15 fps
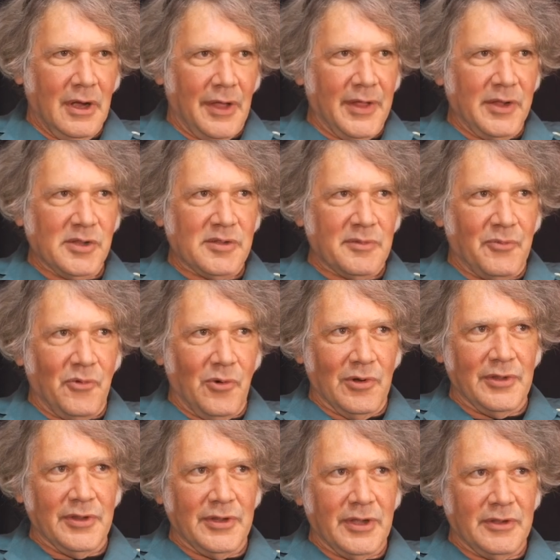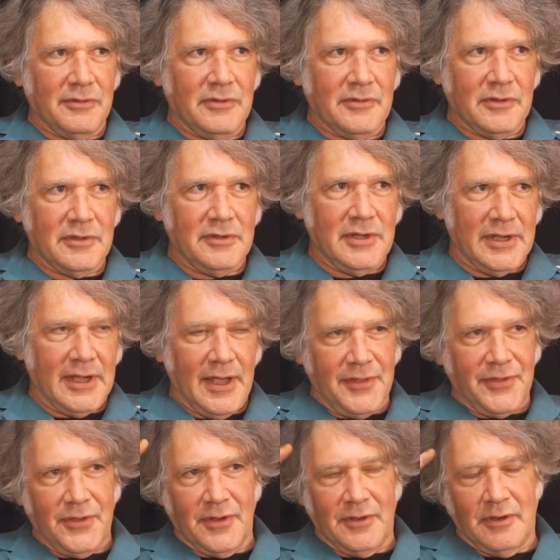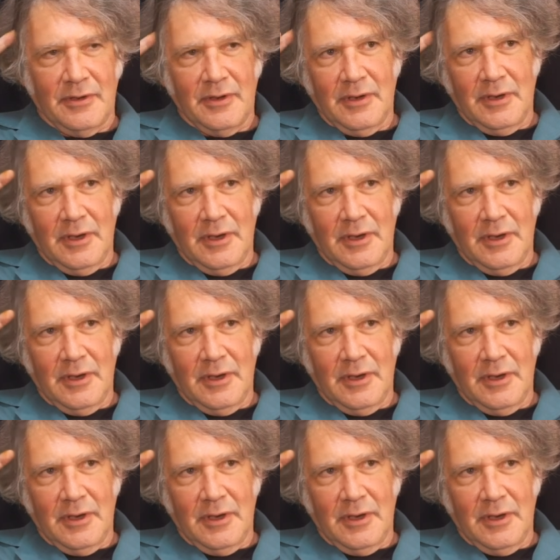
I think it's important to, to, to get the,